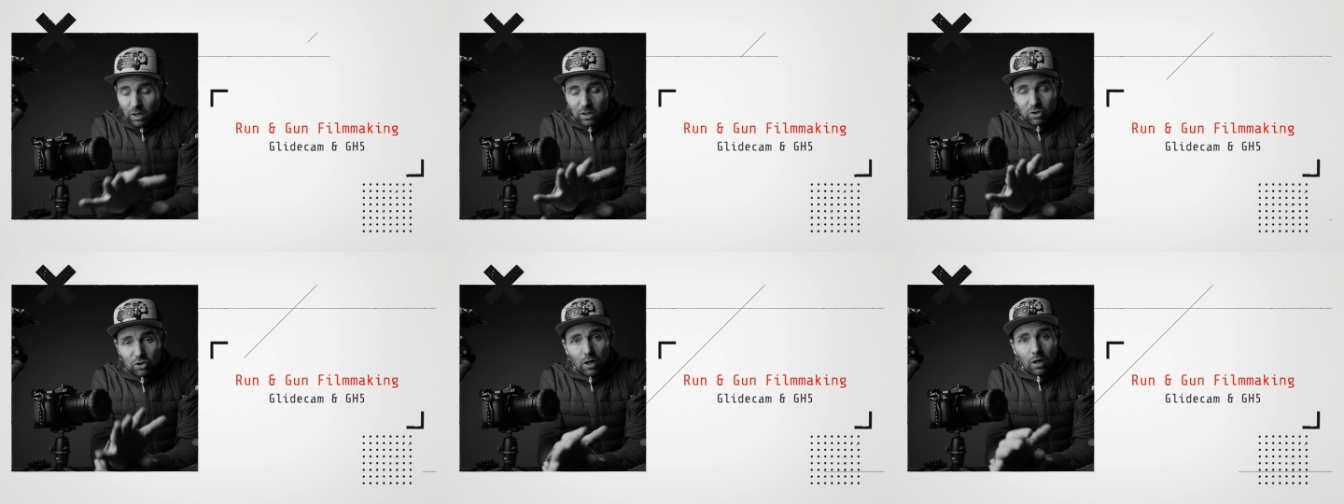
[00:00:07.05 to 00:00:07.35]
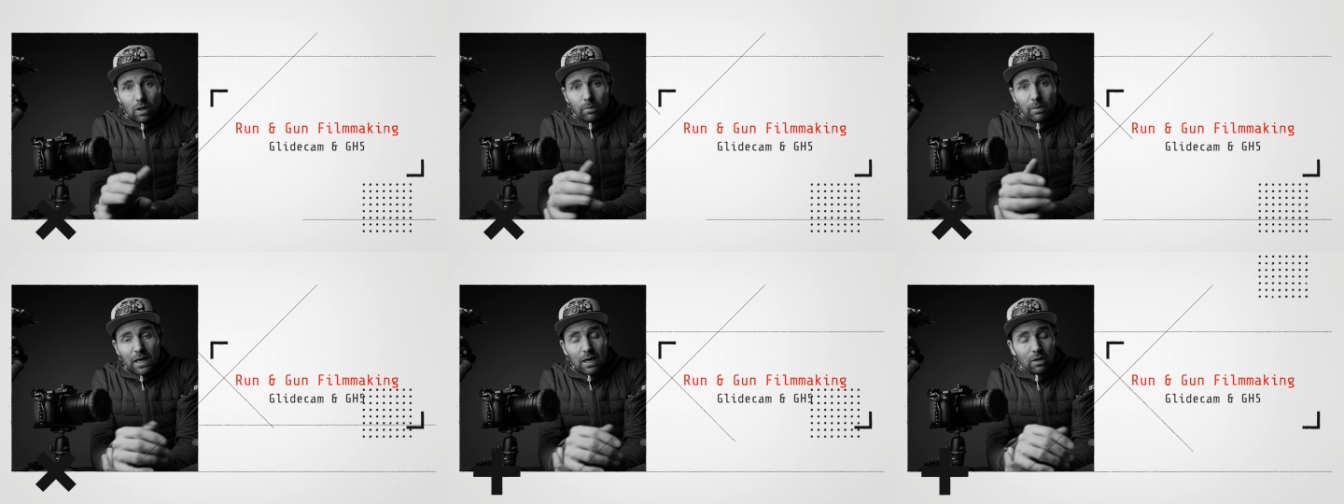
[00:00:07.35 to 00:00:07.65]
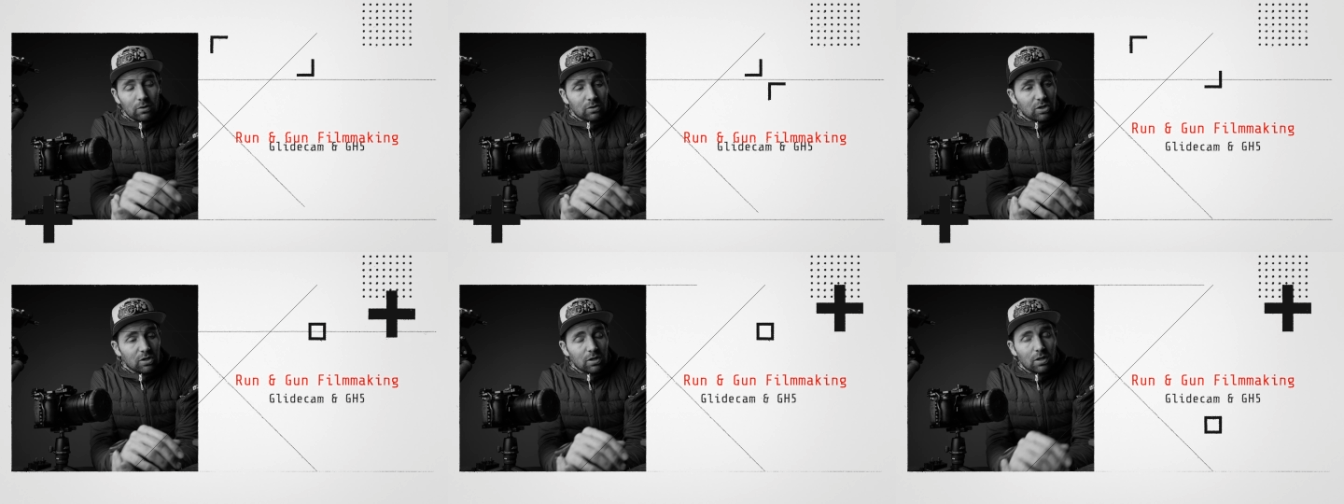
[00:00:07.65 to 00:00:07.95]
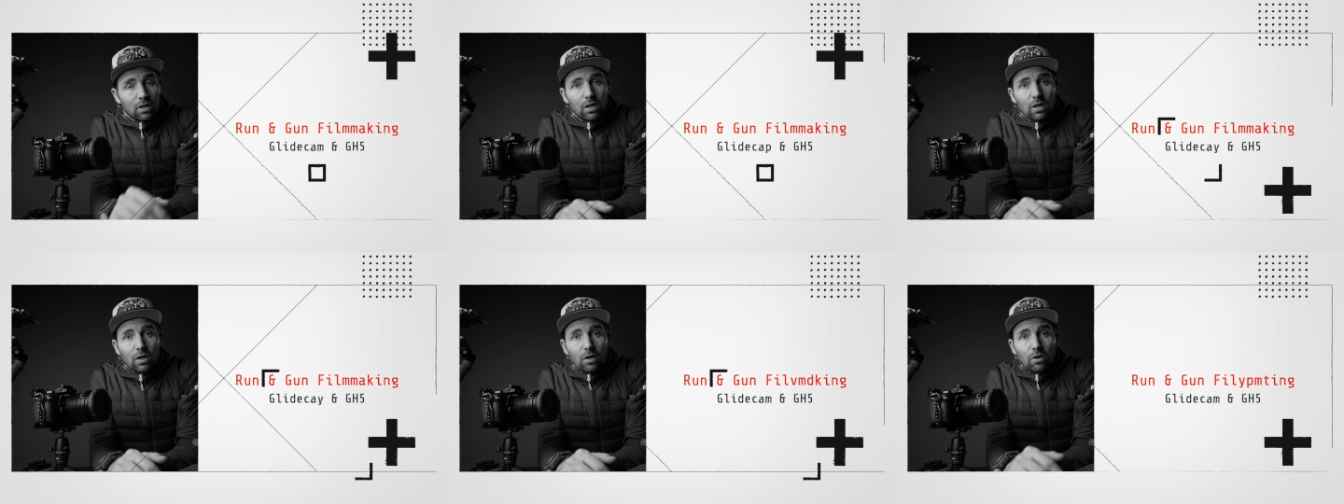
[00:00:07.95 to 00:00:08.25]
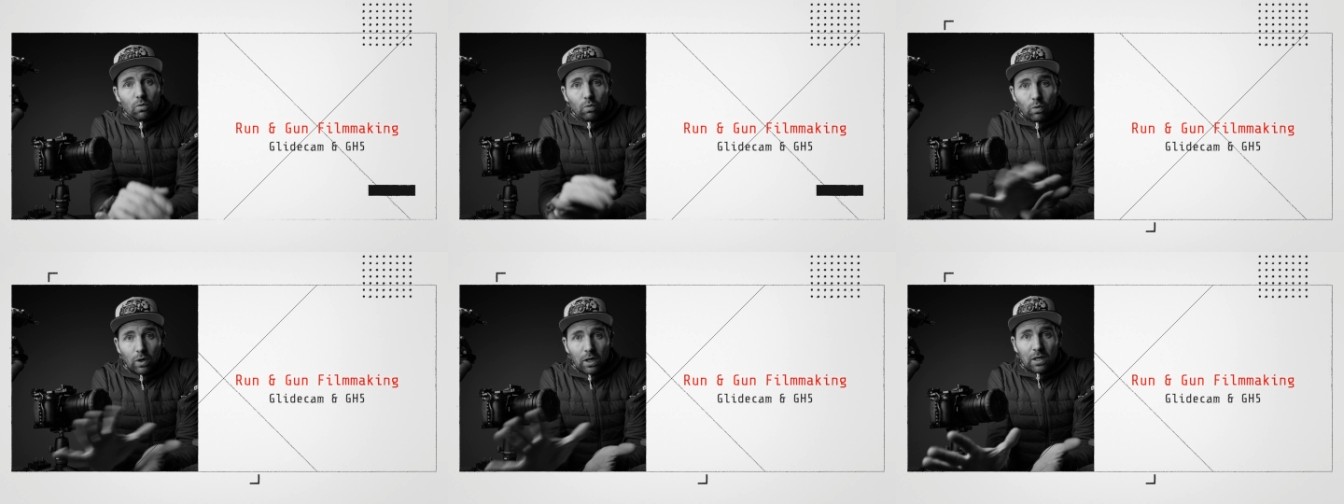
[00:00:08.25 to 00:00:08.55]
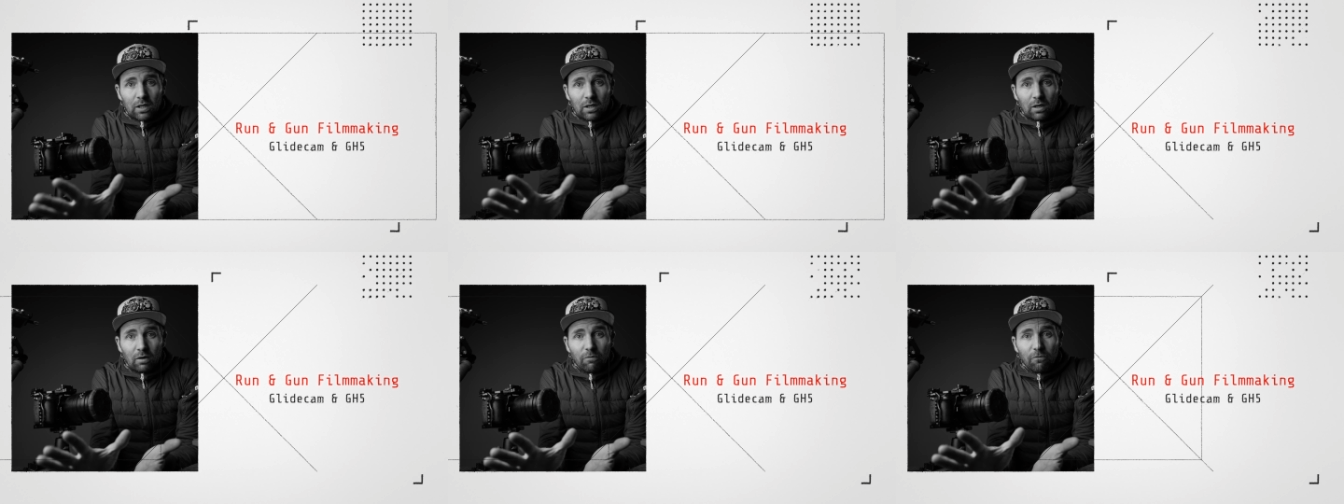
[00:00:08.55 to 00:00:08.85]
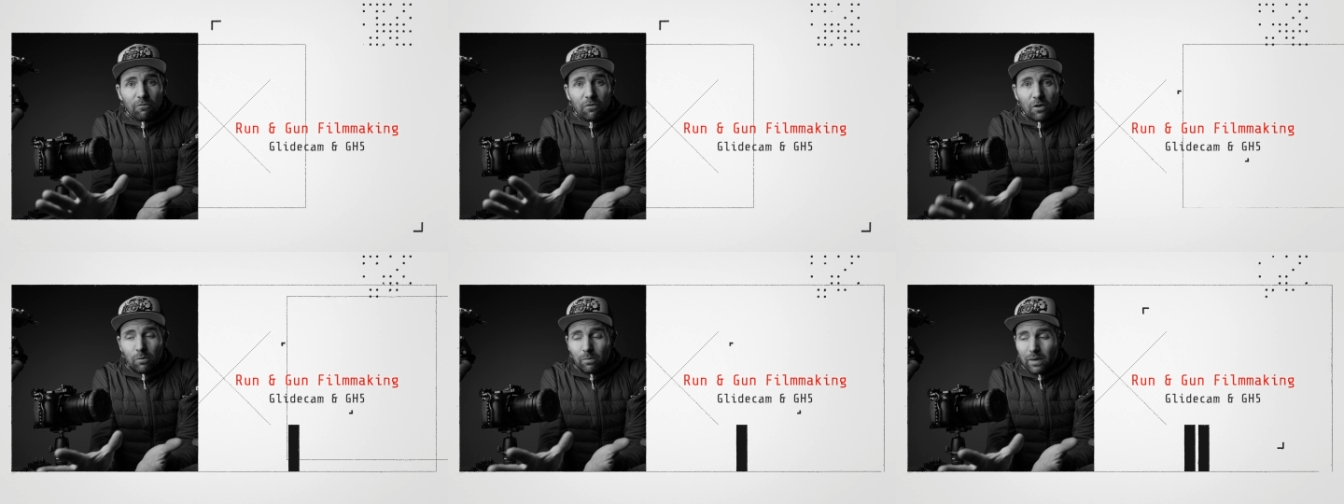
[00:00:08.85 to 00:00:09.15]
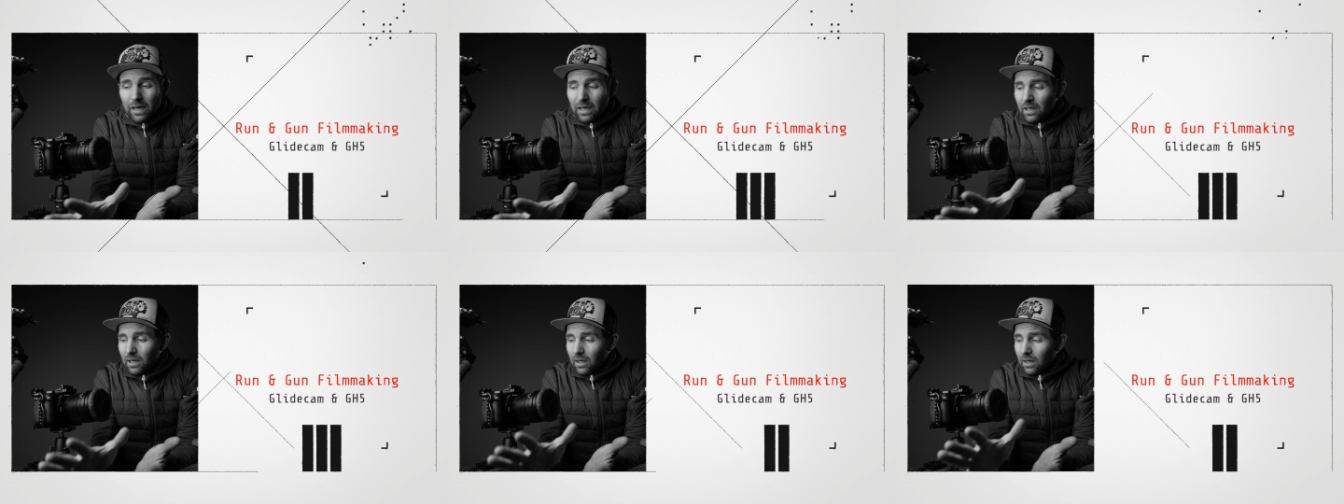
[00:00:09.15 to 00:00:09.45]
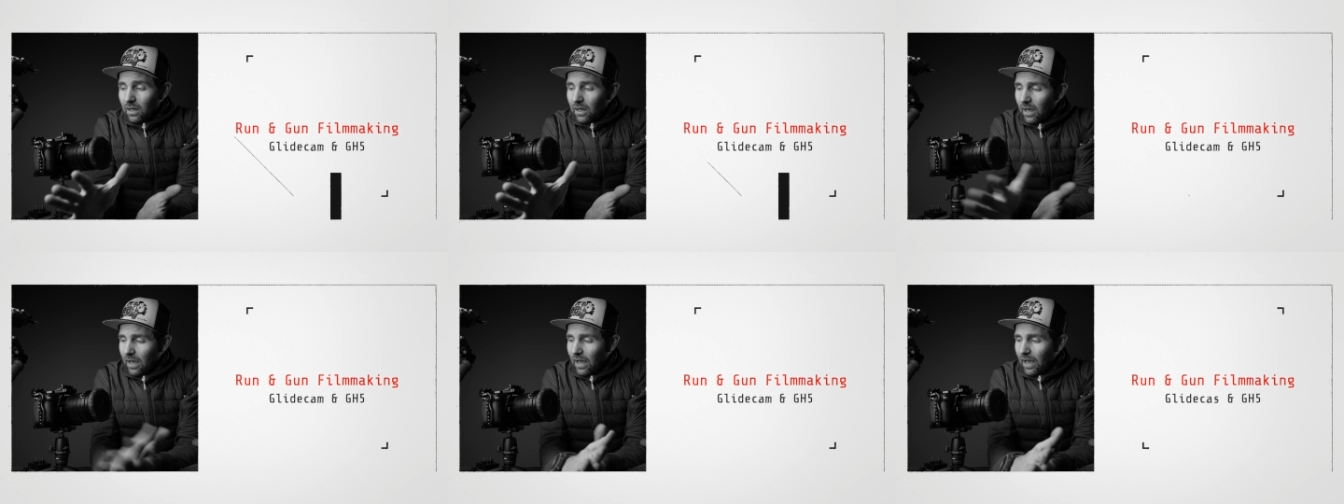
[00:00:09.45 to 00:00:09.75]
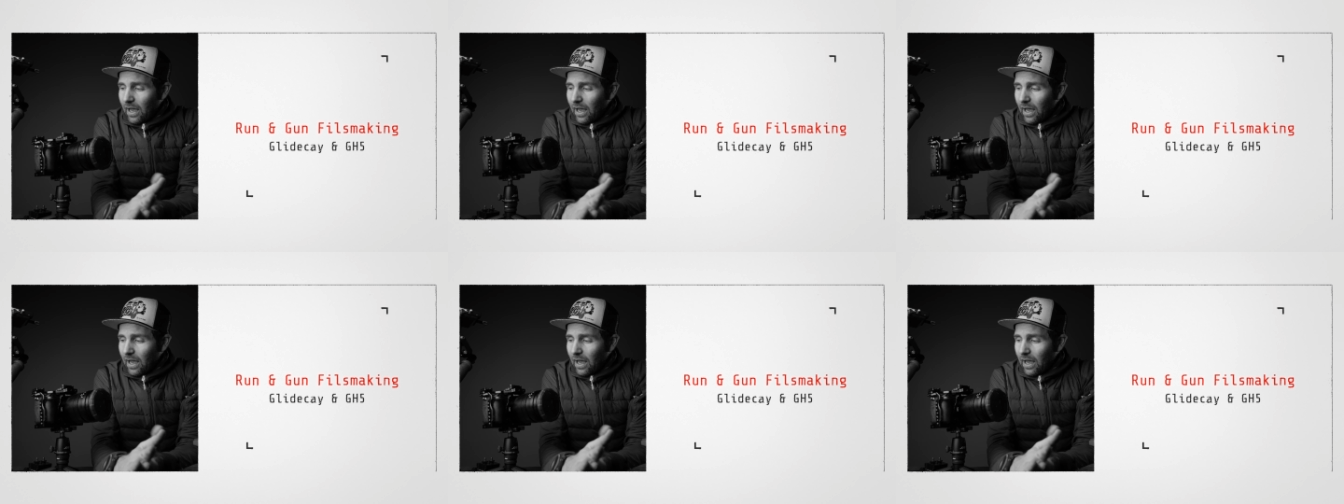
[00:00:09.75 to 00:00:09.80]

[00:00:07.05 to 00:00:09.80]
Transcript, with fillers: we're gonna talk about running on filmmaking